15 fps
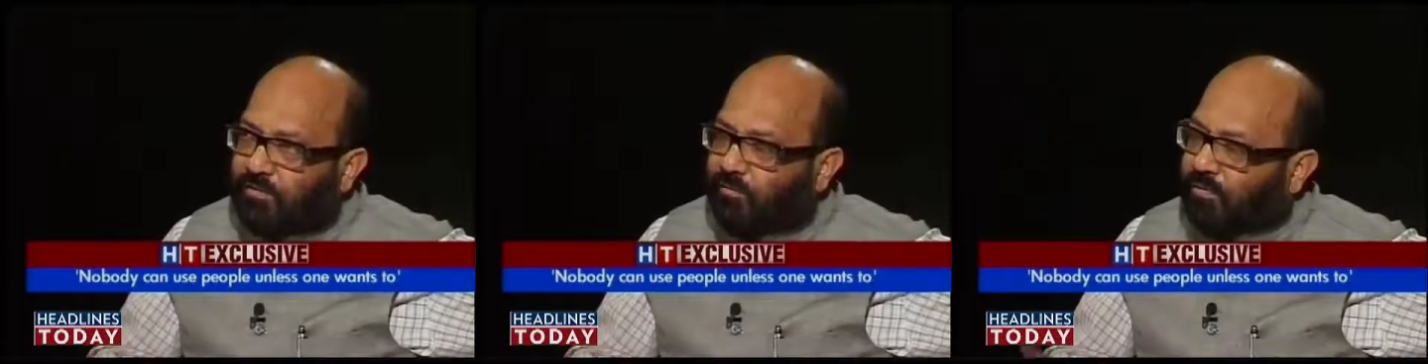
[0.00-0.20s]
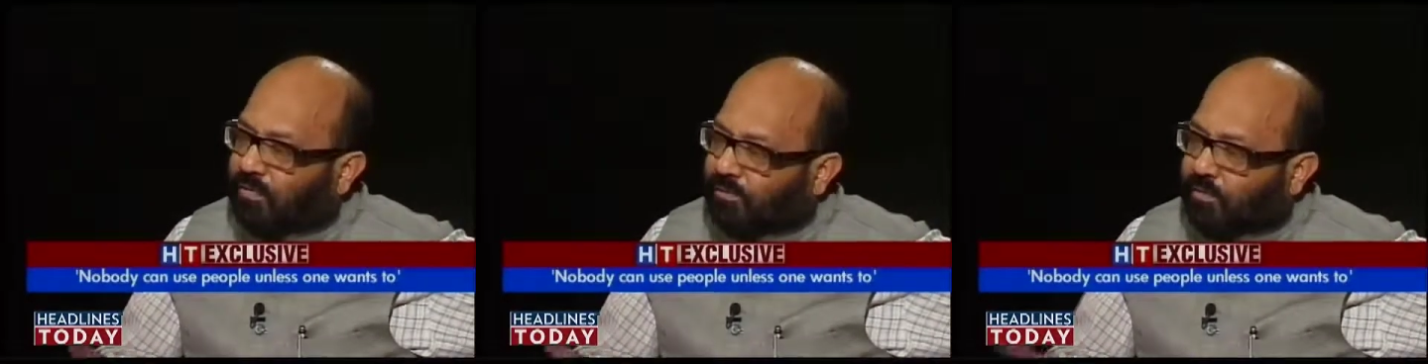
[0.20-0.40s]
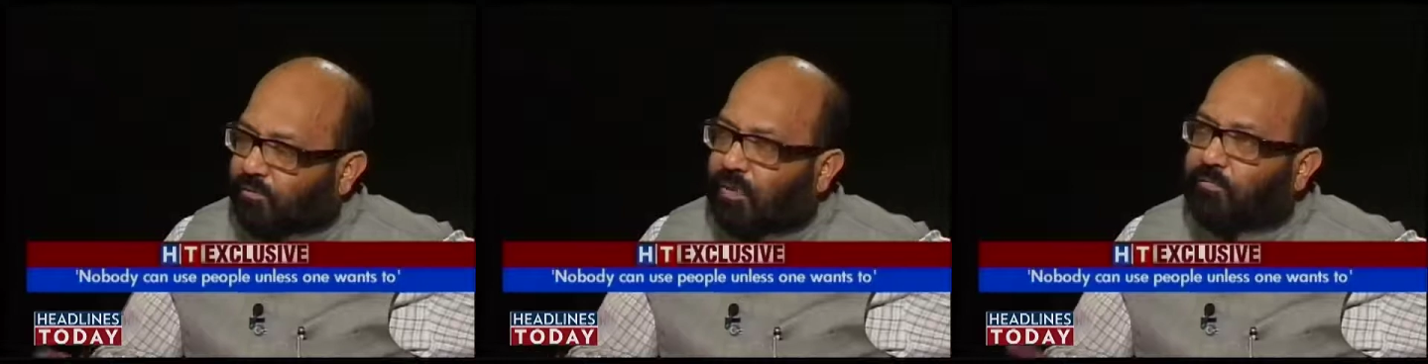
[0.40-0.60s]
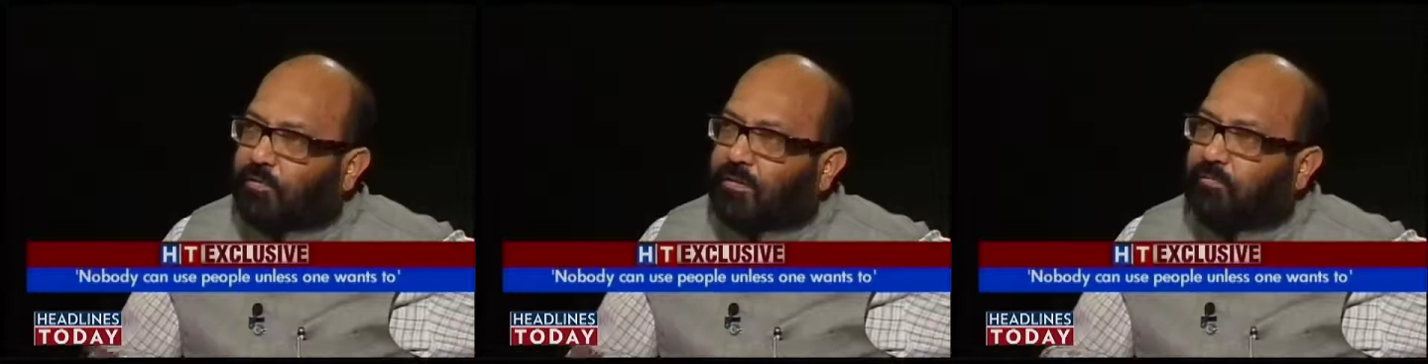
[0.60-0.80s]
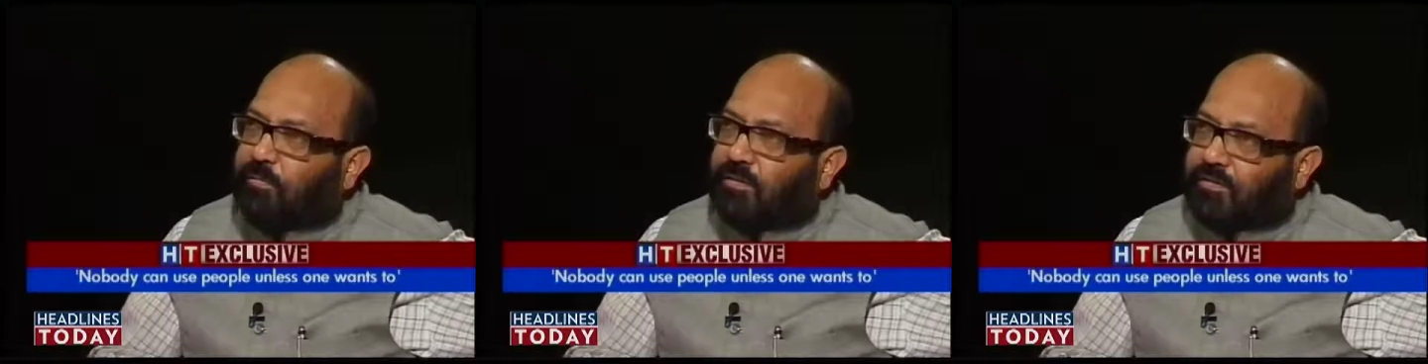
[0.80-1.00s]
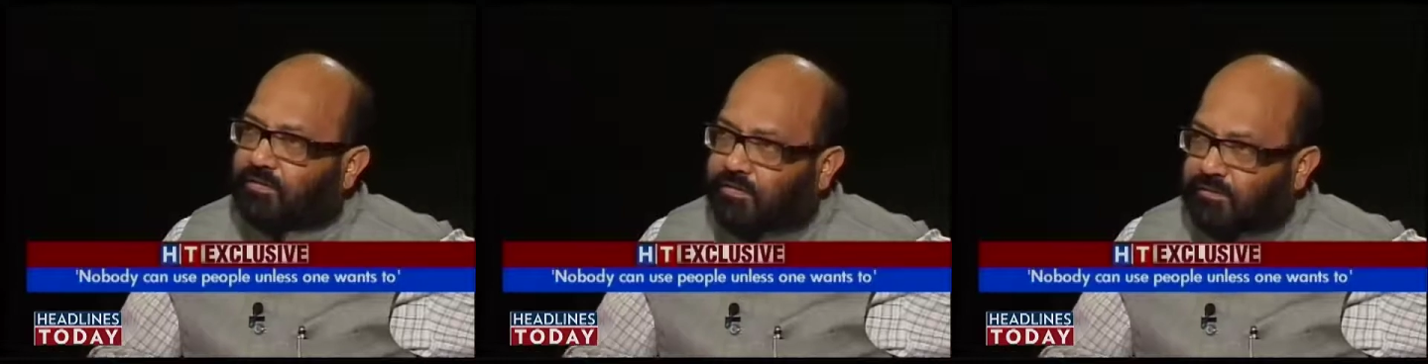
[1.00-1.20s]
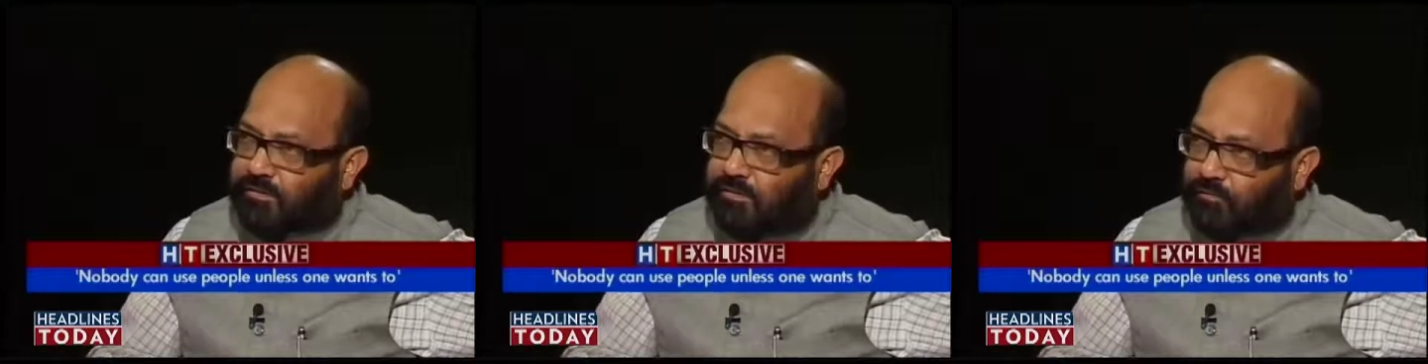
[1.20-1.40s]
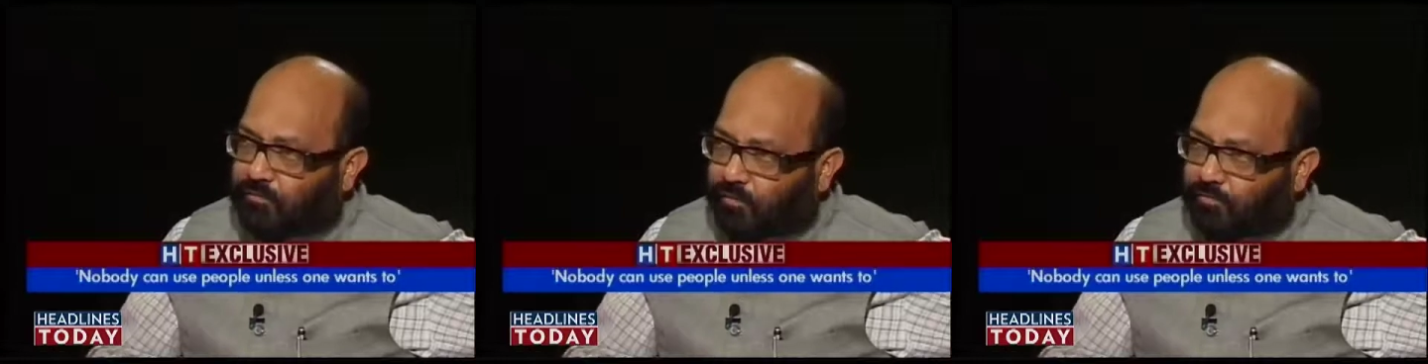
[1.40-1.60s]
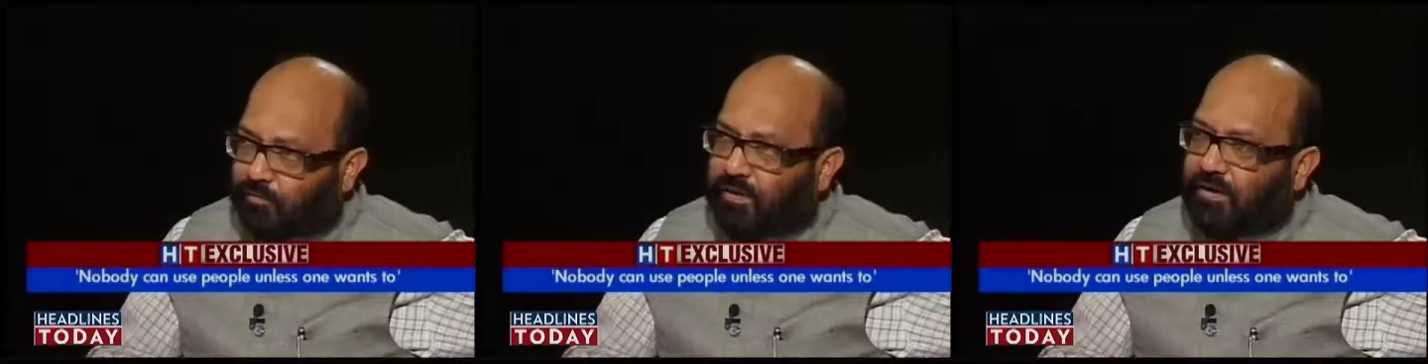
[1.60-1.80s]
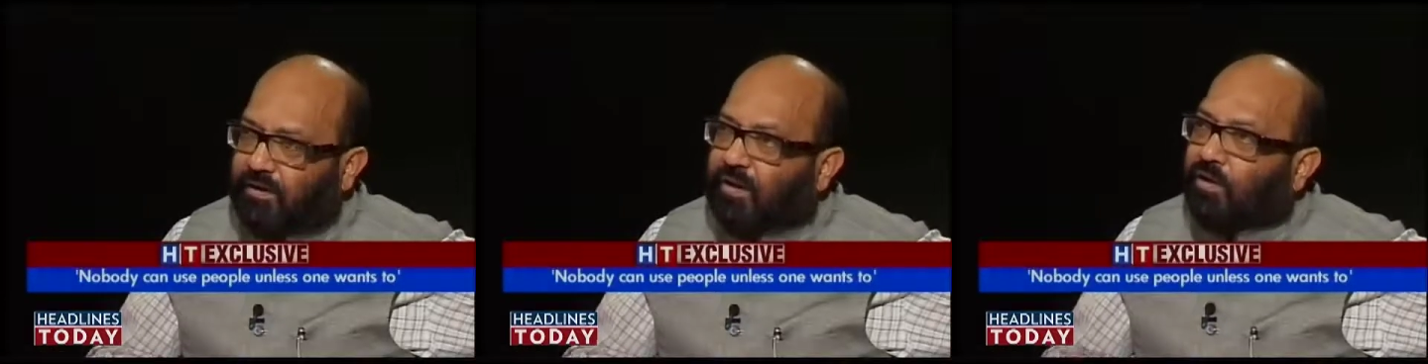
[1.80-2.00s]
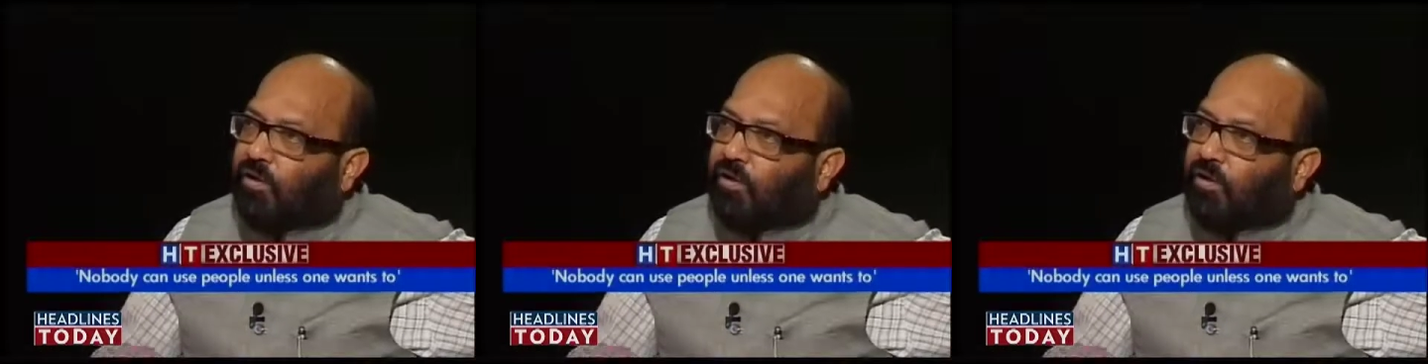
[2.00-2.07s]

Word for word: whether Samajwadi Party says it for me